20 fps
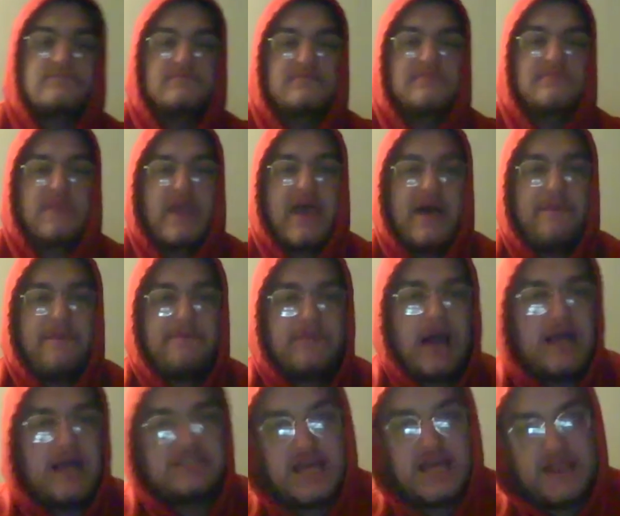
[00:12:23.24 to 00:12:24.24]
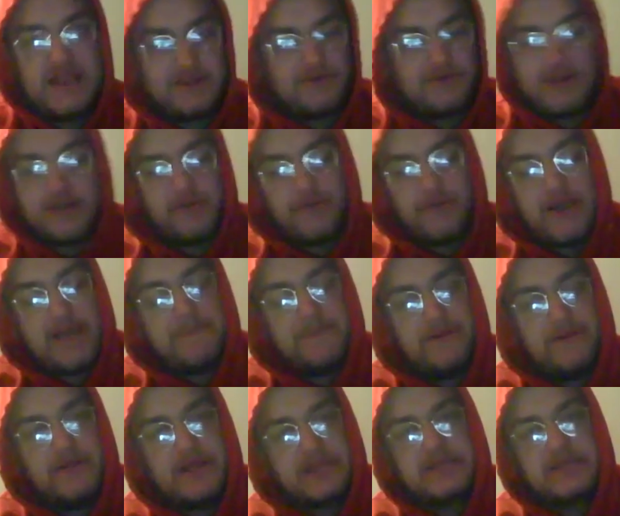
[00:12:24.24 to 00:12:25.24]
Yeah, I said it right away.
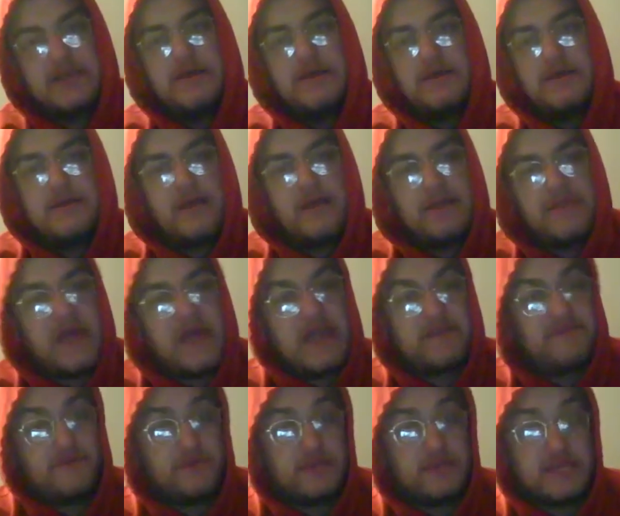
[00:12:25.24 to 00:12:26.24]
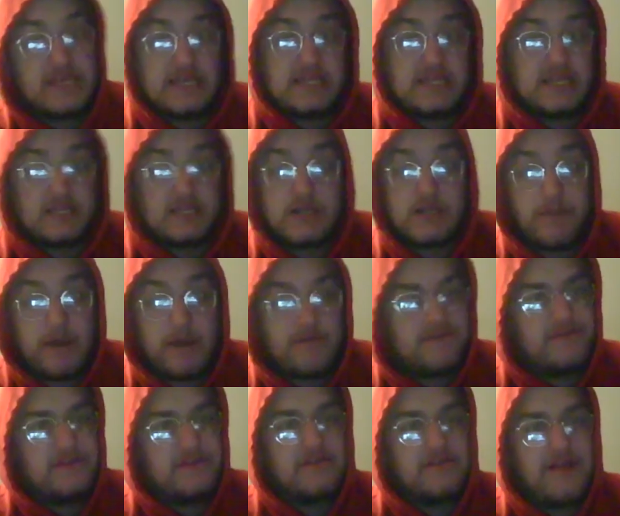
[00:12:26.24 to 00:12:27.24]
But like, thankfully, he didn't come
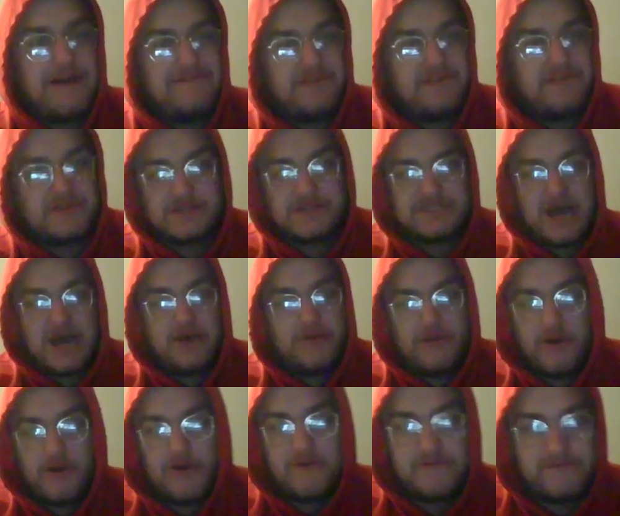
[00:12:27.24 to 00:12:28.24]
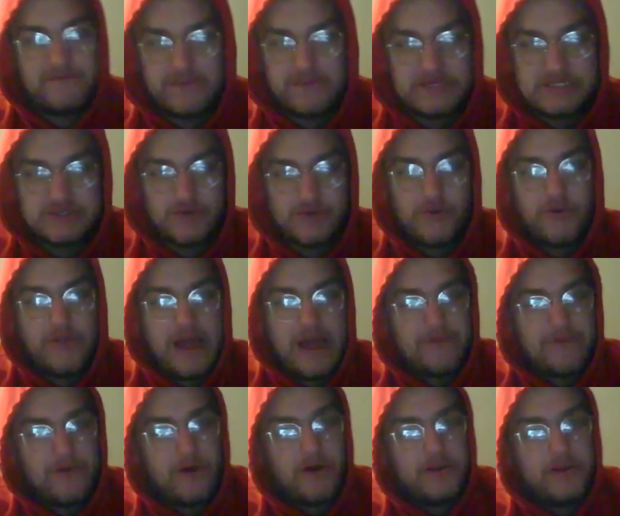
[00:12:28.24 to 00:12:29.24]
out for the 11th because I don't know if we score
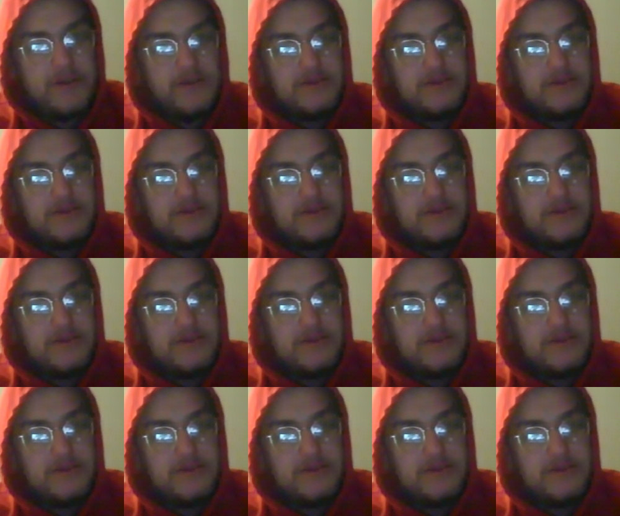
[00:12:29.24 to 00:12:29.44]
that wrong.